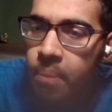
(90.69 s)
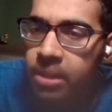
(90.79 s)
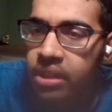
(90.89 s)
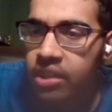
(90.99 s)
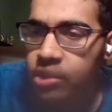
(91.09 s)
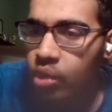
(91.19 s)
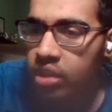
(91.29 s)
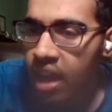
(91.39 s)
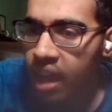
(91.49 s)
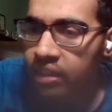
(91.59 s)
because they're at
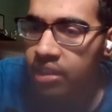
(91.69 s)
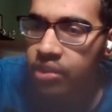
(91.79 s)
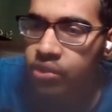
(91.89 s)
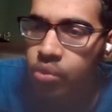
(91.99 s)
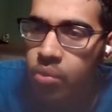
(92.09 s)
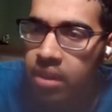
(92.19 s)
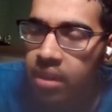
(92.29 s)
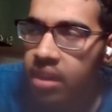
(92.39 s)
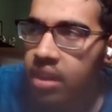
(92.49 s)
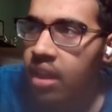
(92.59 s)
the Allianz Arena.